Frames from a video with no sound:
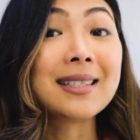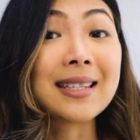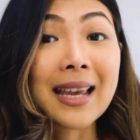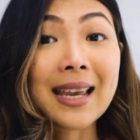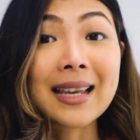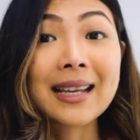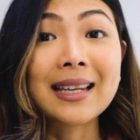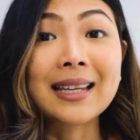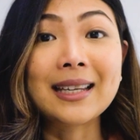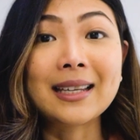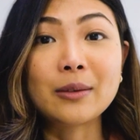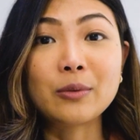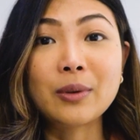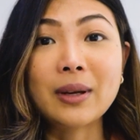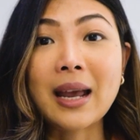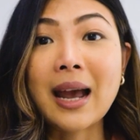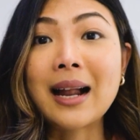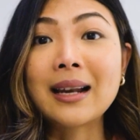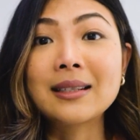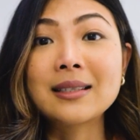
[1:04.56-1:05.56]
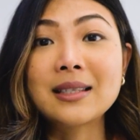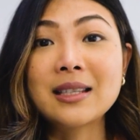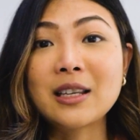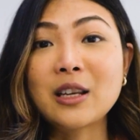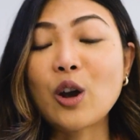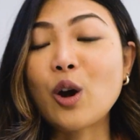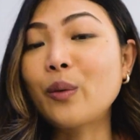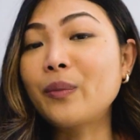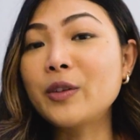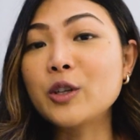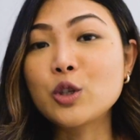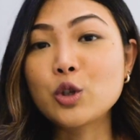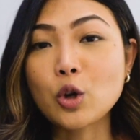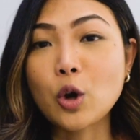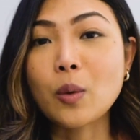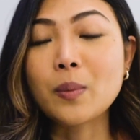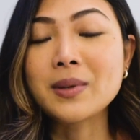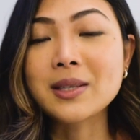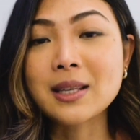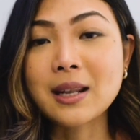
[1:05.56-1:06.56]
daily reality of the
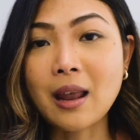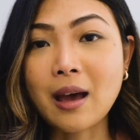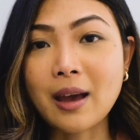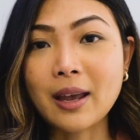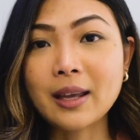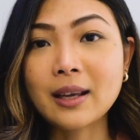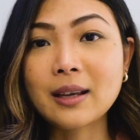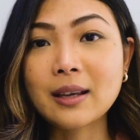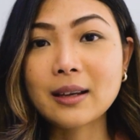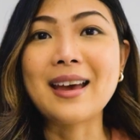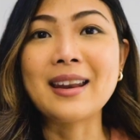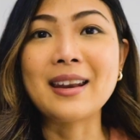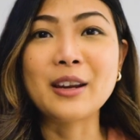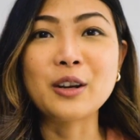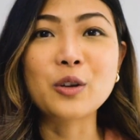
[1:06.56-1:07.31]
job is like. And I